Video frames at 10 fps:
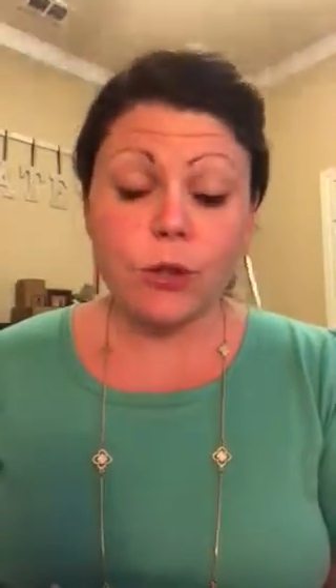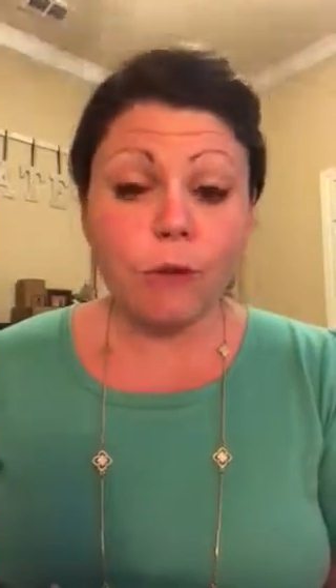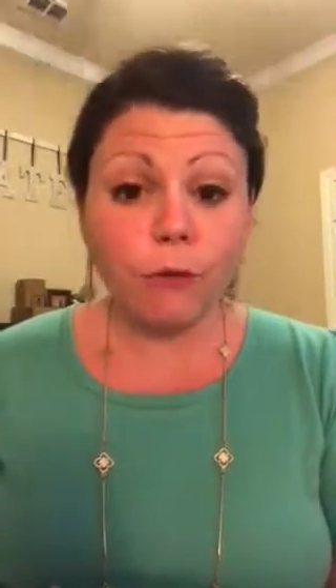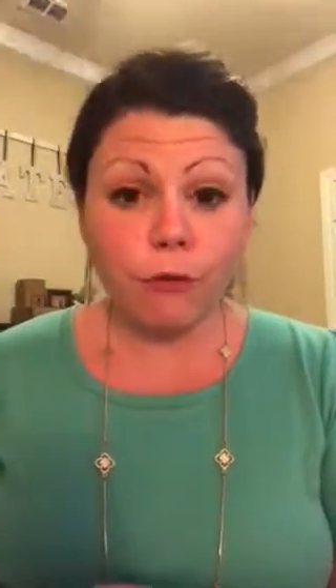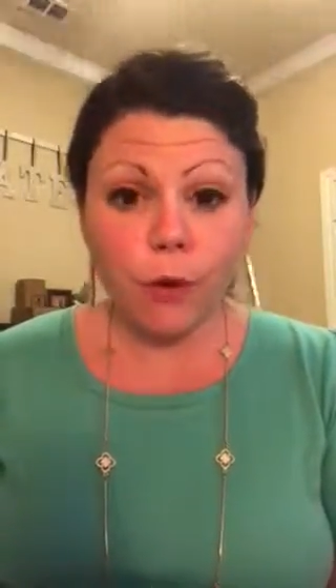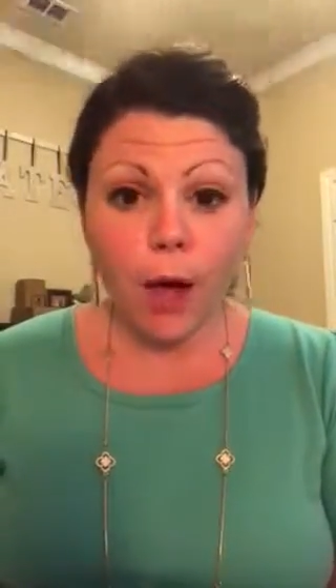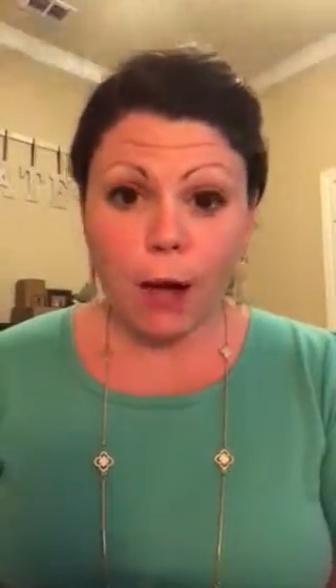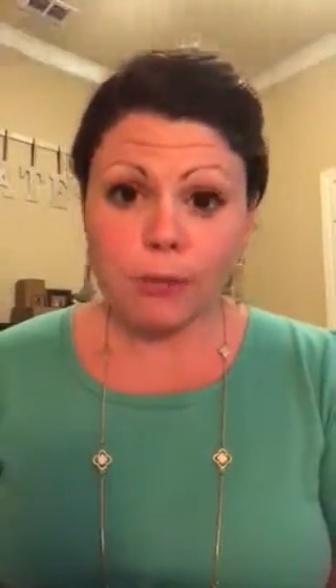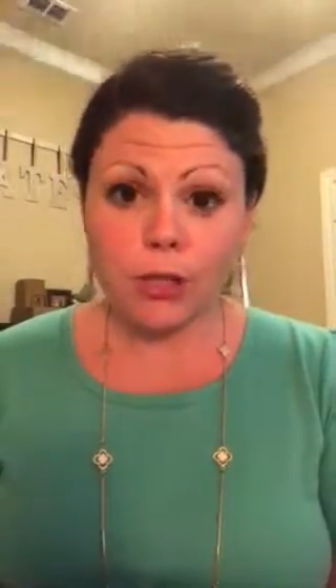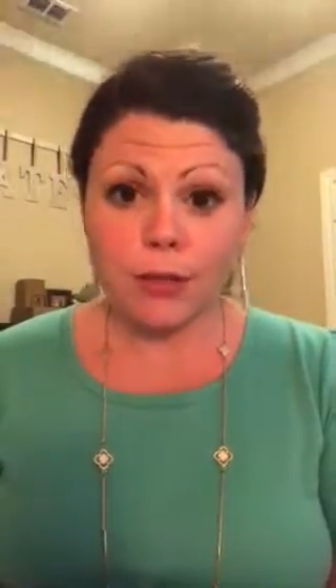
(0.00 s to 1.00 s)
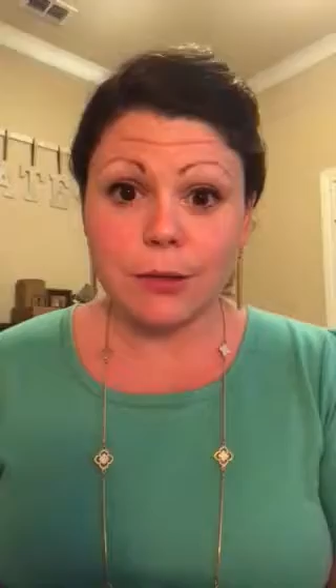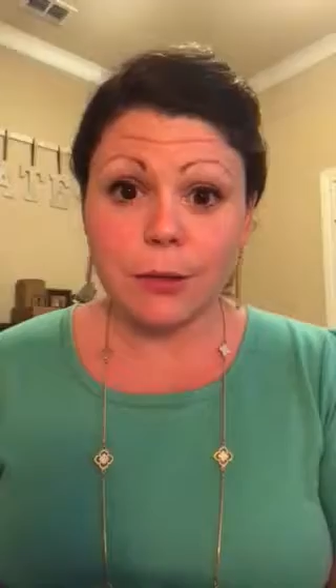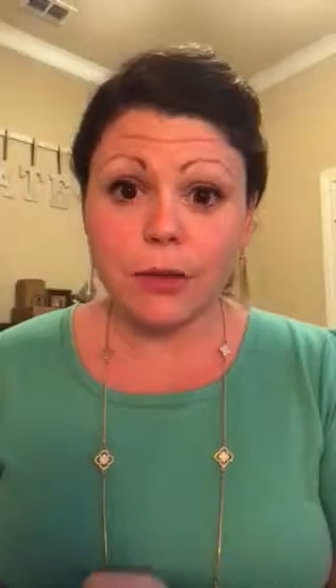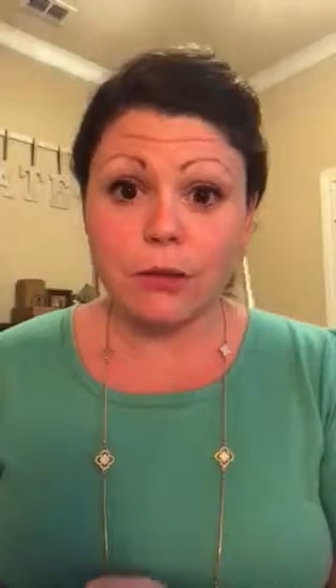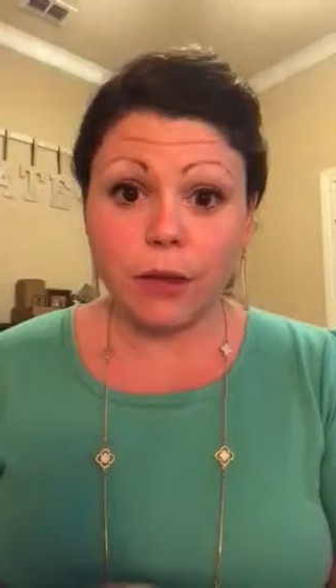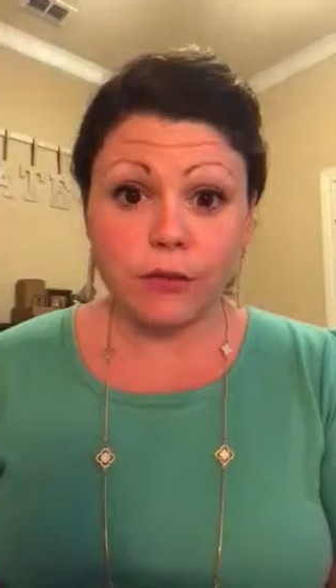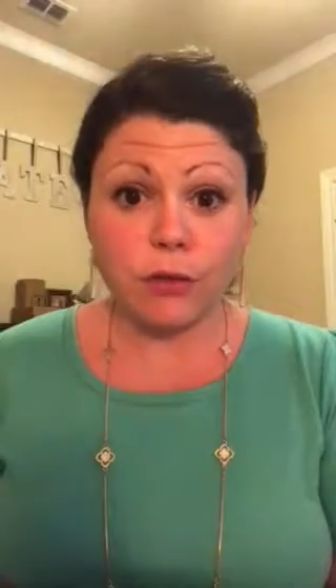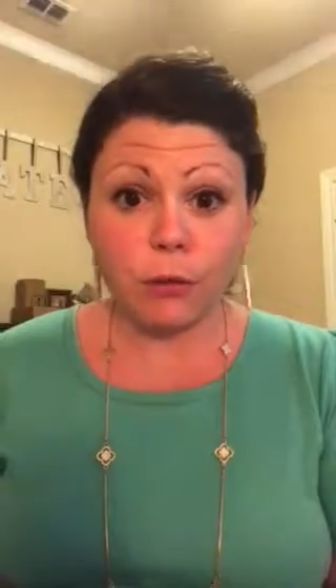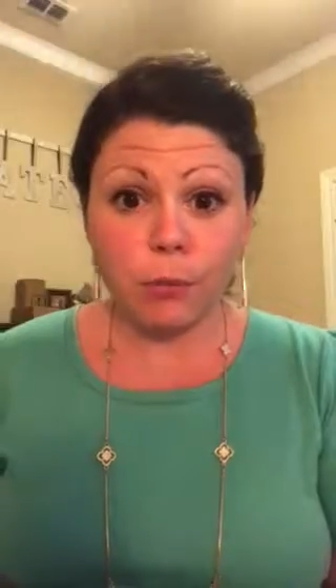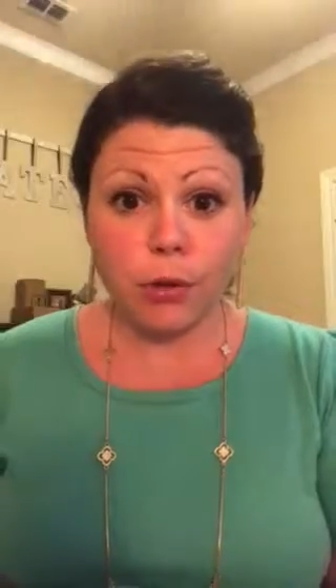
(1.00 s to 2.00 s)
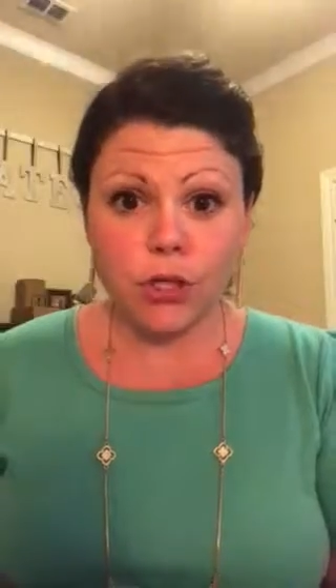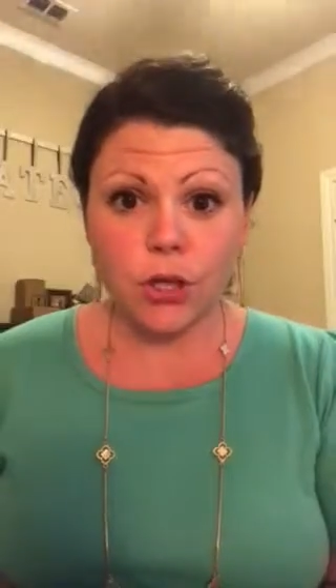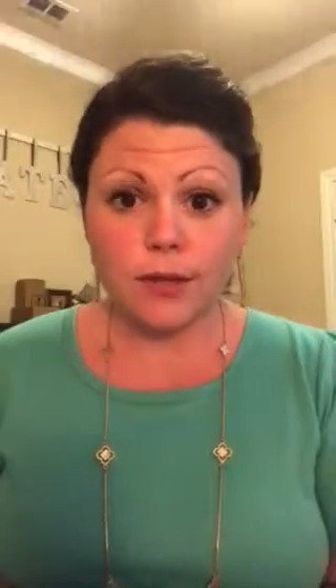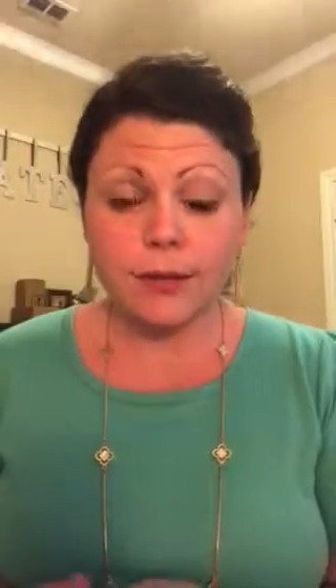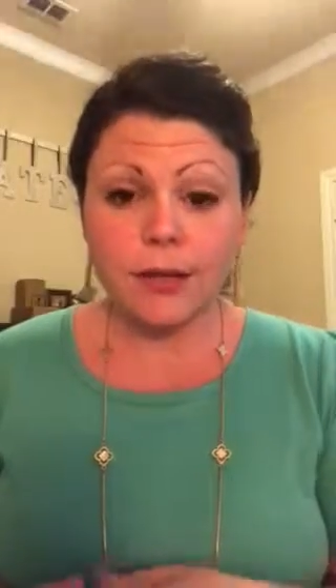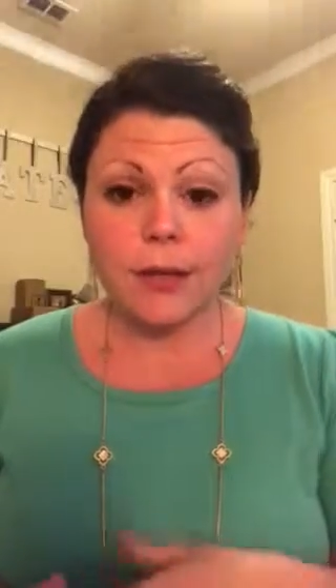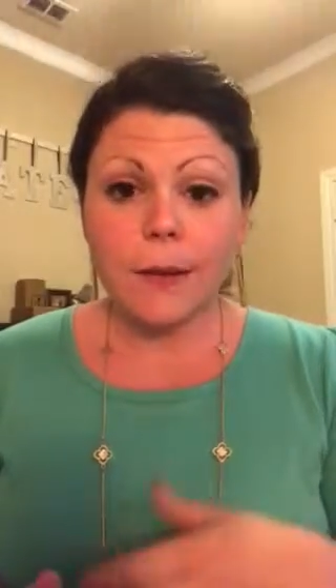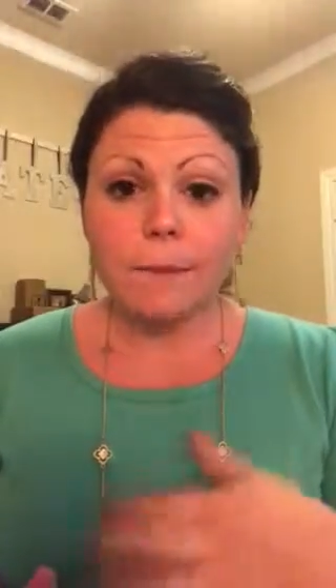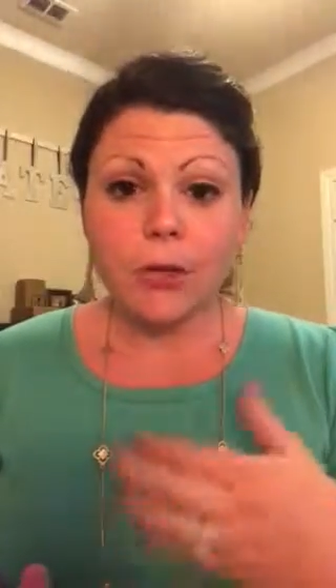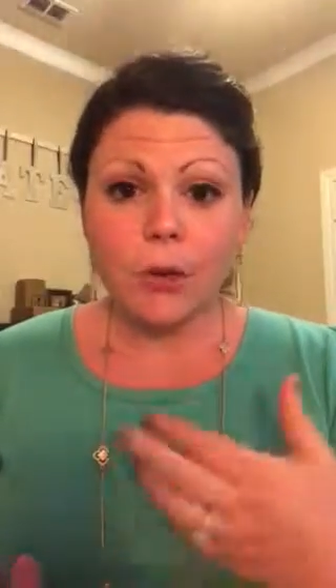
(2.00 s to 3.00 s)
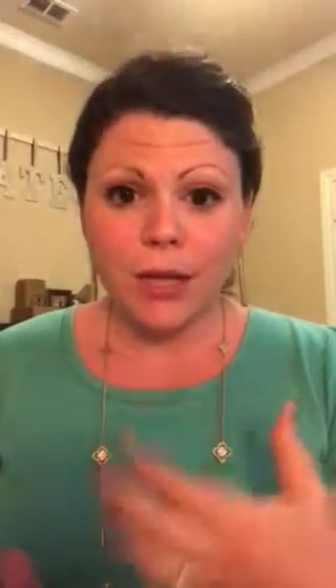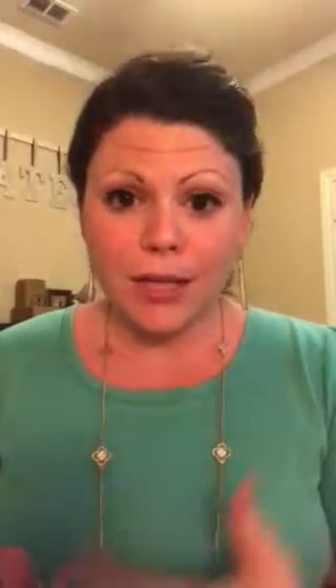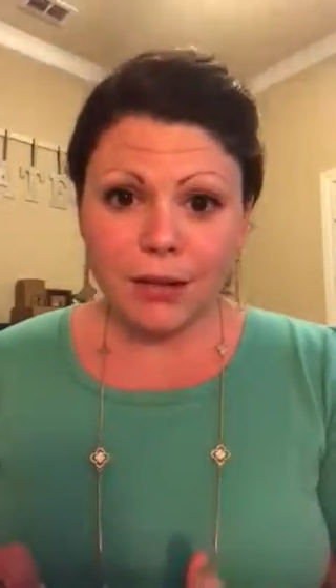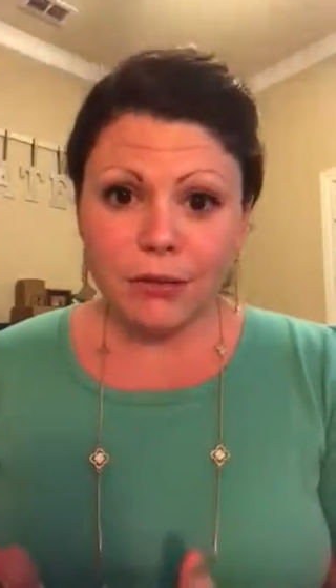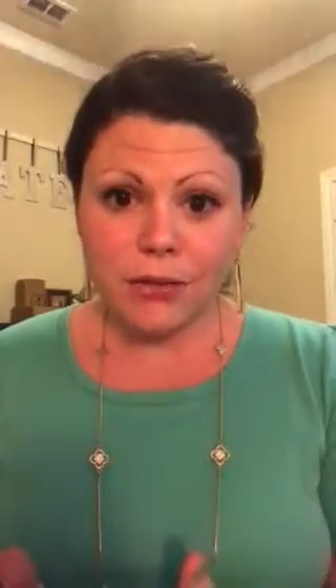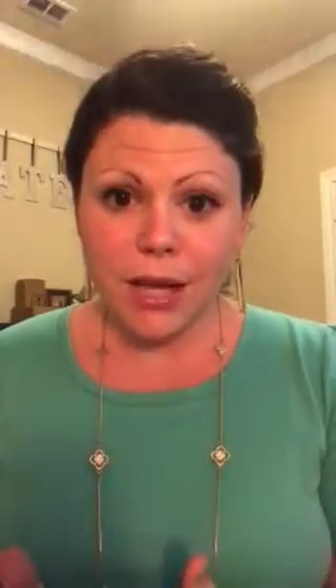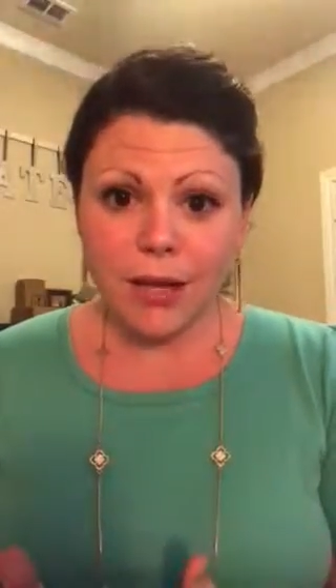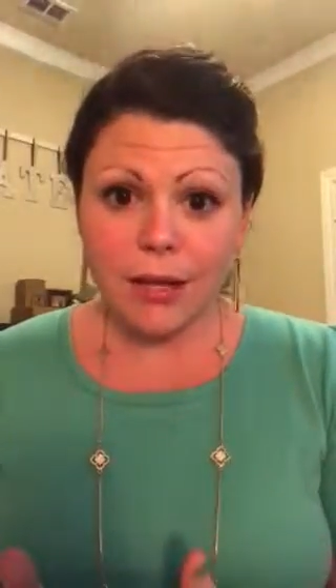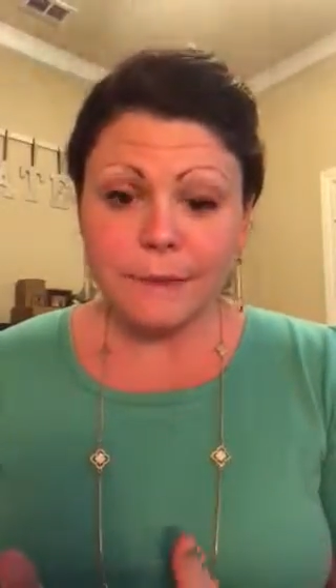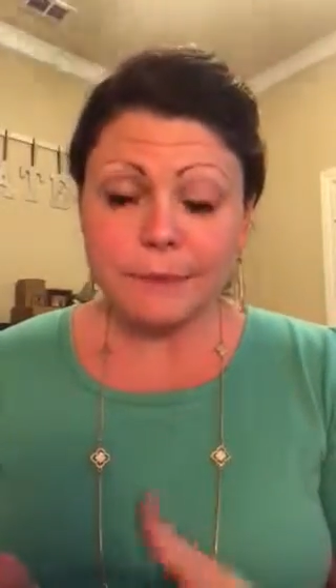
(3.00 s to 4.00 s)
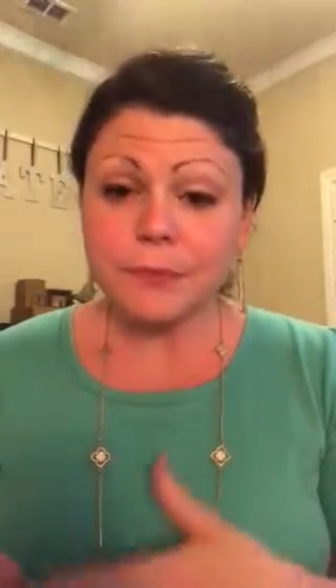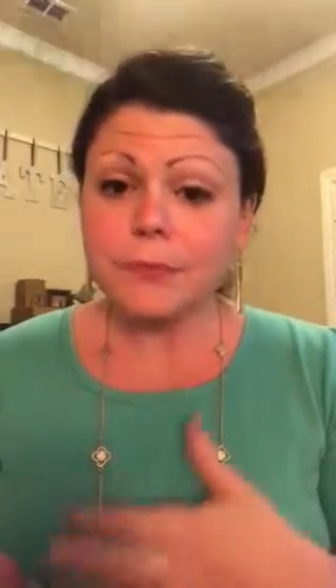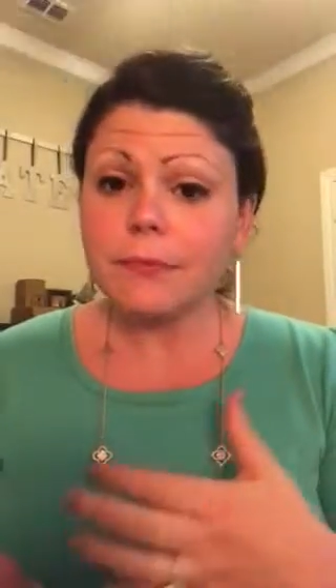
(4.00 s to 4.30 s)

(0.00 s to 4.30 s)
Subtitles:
you have a few options with the leftover portions. You can either take it